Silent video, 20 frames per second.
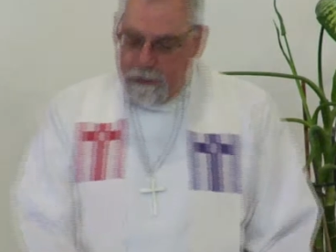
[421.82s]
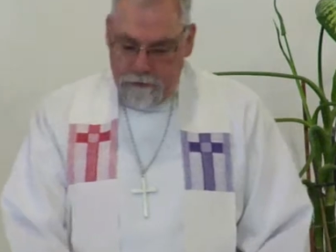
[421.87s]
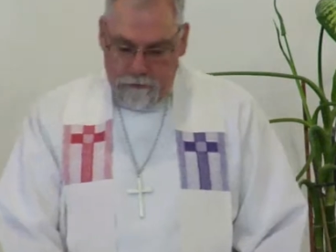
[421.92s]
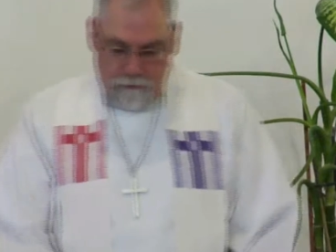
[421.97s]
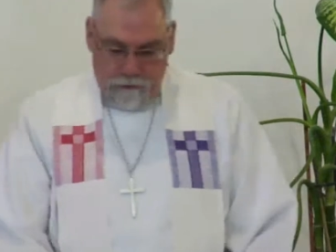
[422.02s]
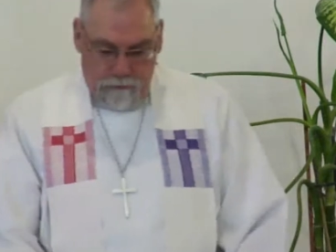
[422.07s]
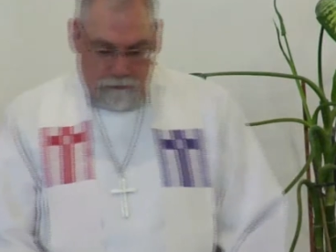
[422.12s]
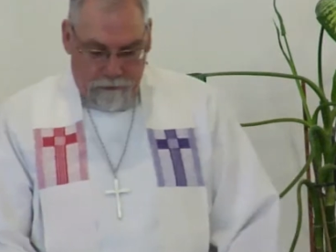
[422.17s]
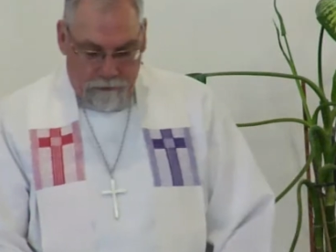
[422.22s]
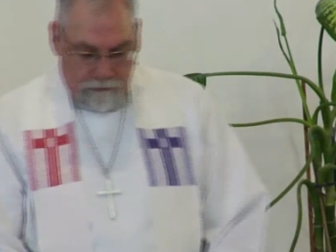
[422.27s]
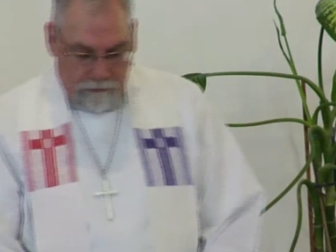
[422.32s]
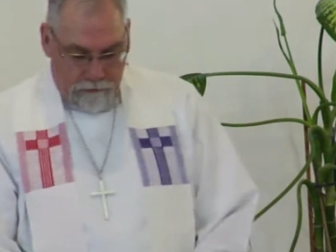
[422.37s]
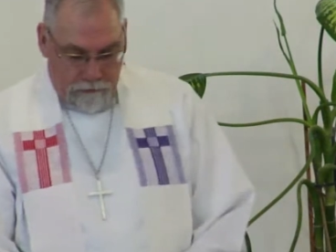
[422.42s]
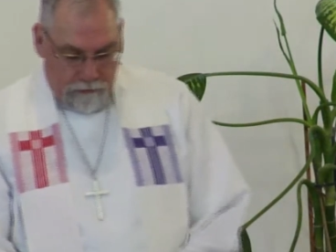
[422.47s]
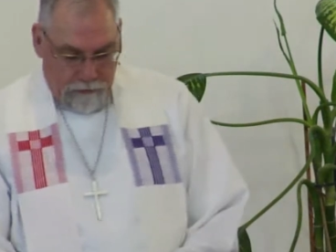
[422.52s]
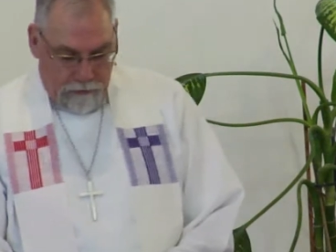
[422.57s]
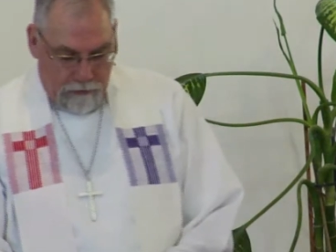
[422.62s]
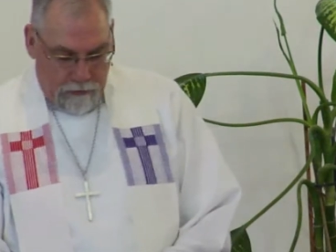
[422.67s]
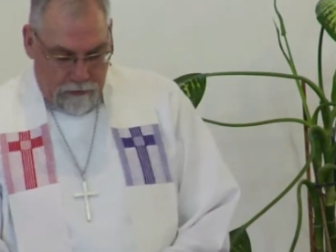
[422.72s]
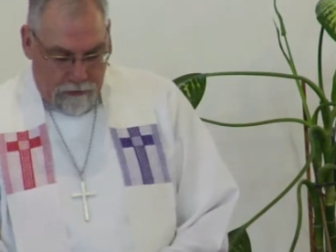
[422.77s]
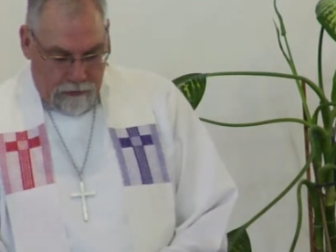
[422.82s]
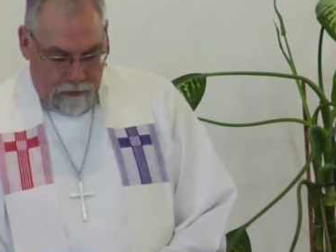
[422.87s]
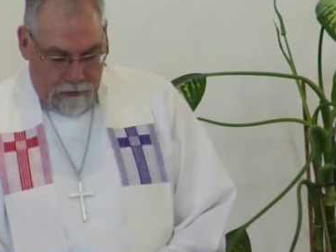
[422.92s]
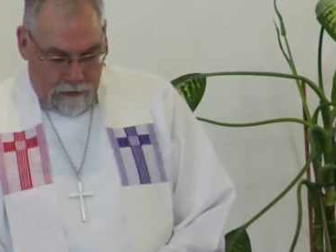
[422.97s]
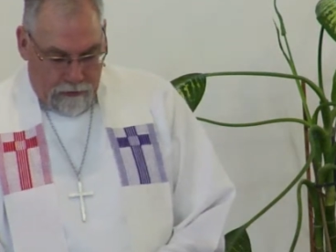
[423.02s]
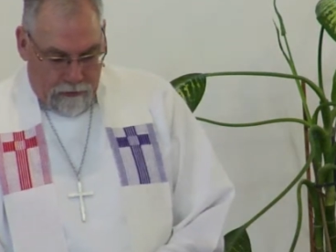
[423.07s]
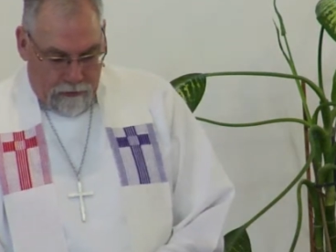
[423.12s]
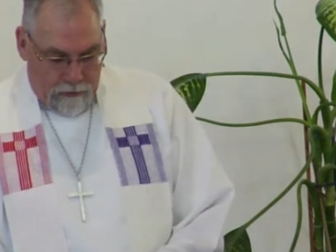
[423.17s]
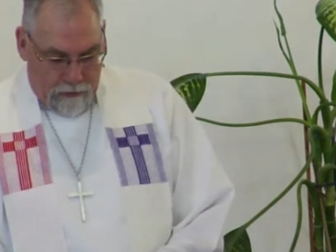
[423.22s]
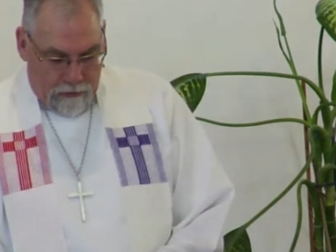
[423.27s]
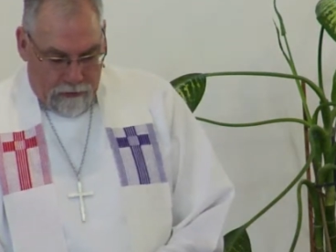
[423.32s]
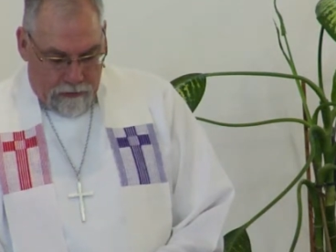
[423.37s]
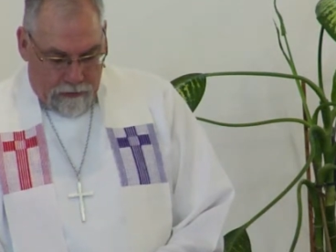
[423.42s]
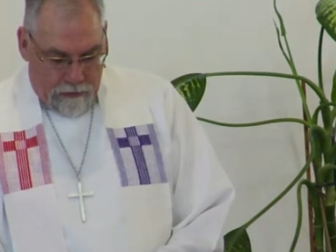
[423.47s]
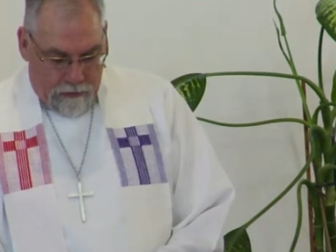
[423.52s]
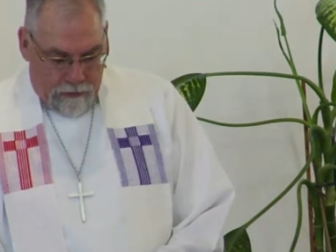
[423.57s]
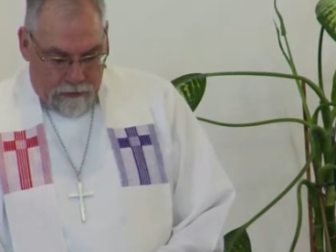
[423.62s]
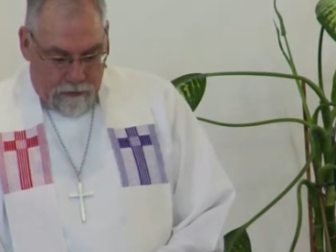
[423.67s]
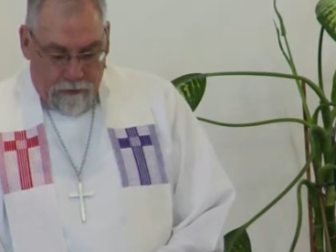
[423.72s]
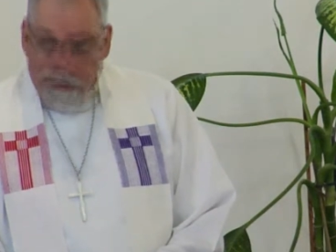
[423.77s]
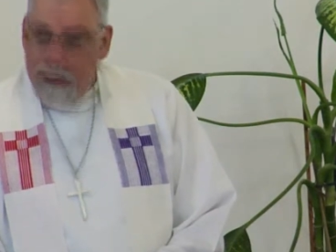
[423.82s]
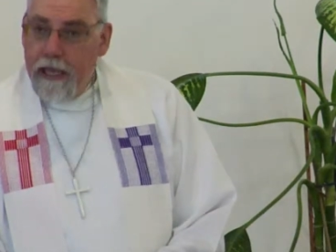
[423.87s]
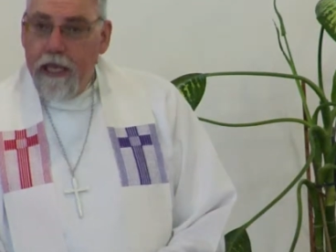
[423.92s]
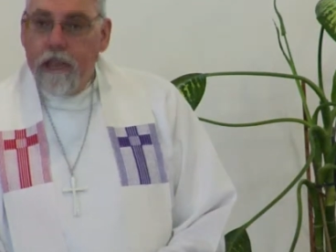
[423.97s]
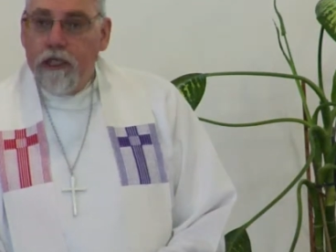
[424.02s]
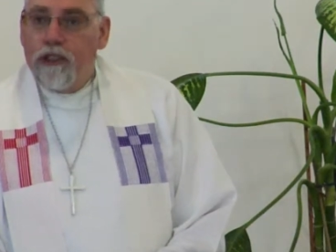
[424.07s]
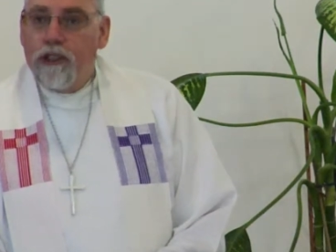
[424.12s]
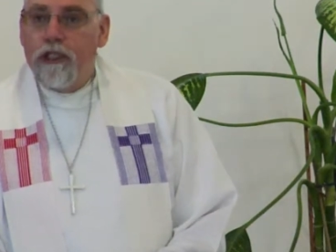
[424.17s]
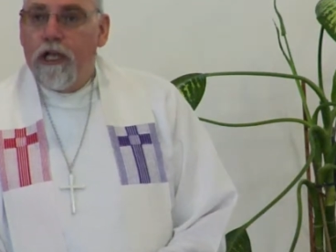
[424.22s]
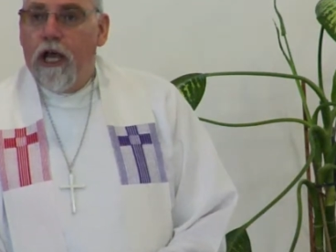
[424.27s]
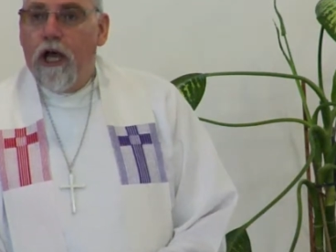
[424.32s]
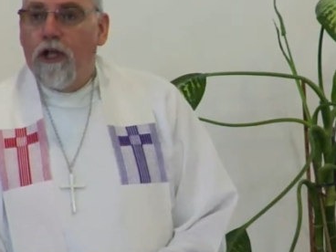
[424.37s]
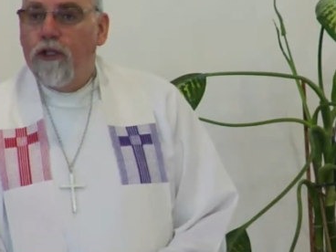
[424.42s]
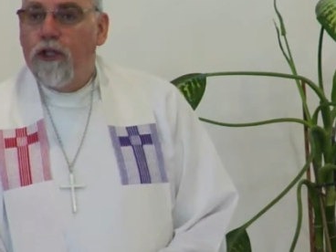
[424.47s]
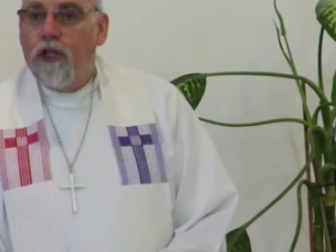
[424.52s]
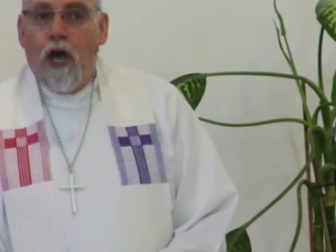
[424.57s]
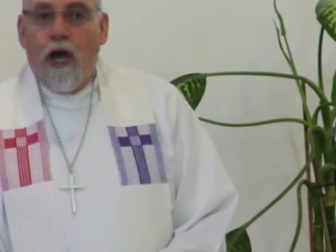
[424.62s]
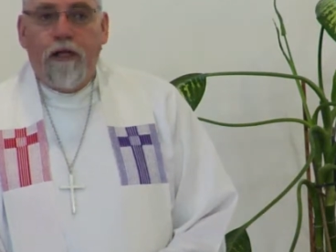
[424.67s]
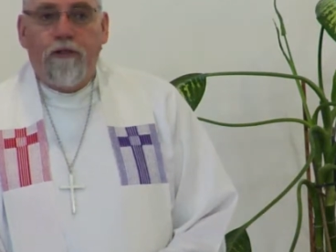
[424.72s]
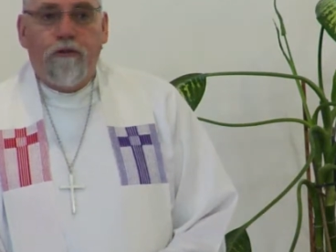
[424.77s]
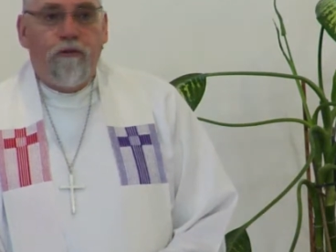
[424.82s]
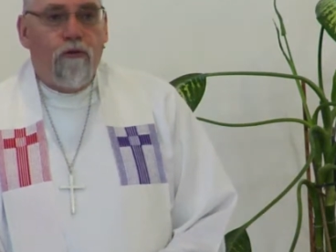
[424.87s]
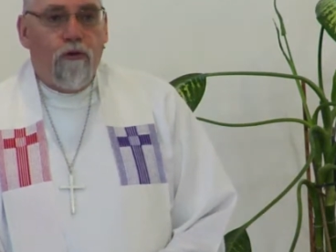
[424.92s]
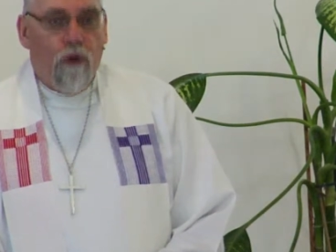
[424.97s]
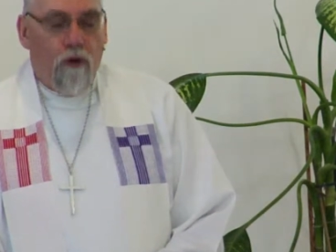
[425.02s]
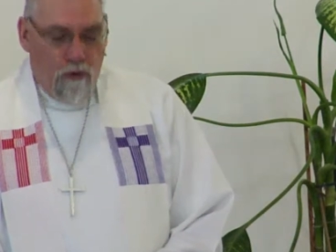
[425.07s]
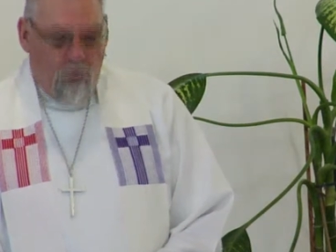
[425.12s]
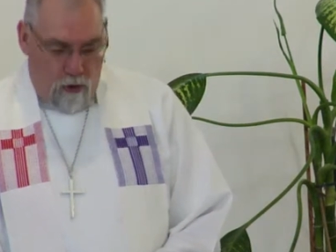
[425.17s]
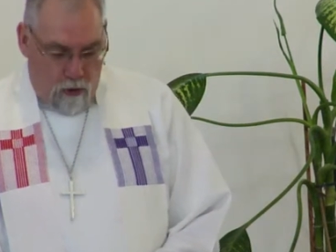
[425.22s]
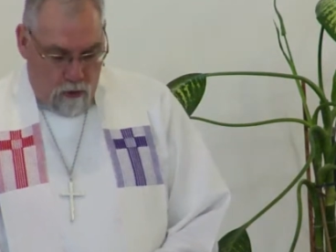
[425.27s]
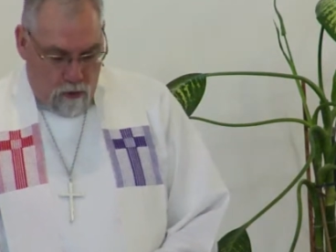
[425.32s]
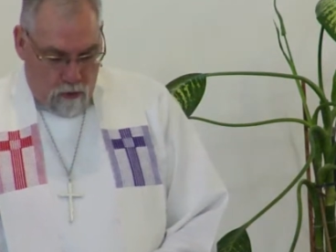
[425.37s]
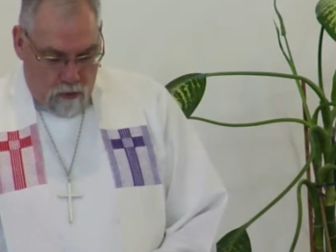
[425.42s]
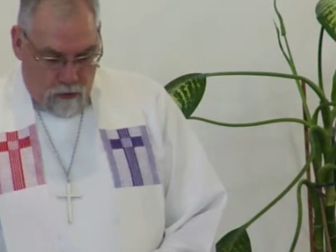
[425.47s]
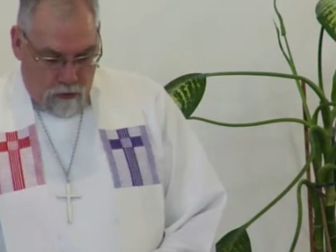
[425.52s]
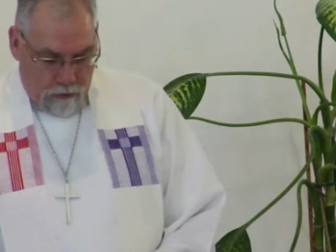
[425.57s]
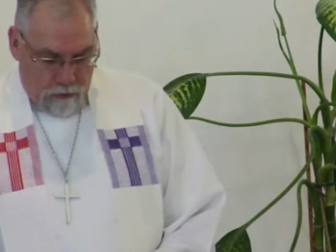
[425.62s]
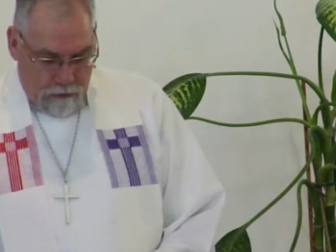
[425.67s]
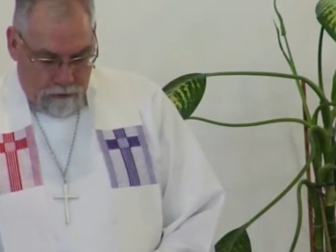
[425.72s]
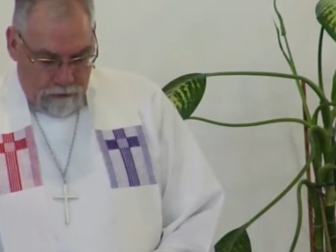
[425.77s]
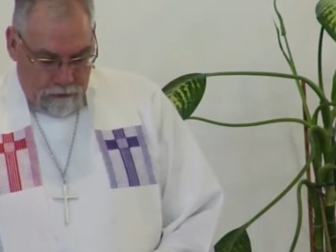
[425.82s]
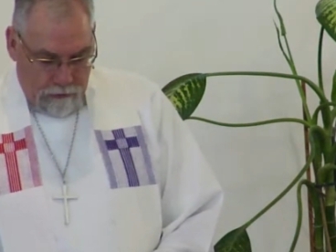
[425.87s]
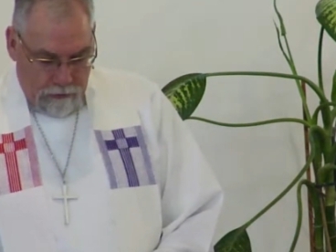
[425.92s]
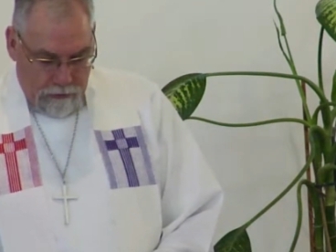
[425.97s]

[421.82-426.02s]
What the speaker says: Day service. "They shall not grow old